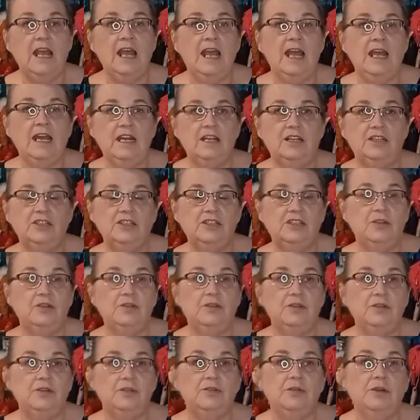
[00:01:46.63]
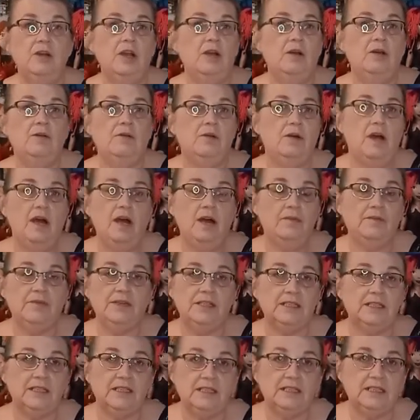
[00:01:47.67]
and I'll show you
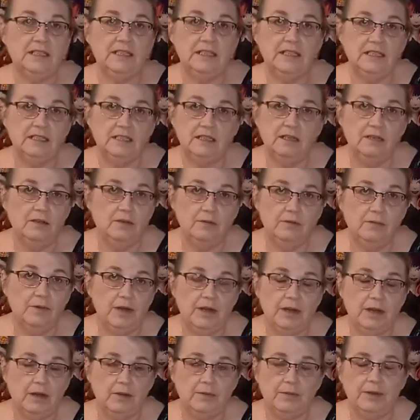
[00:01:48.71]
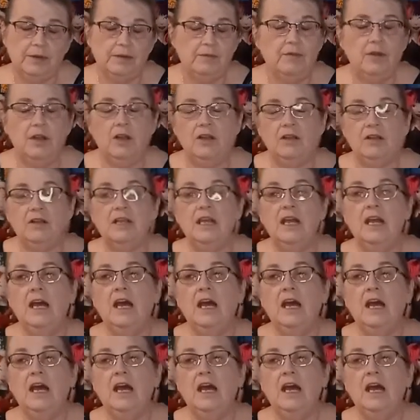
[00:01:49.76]
obviously where I went wrong.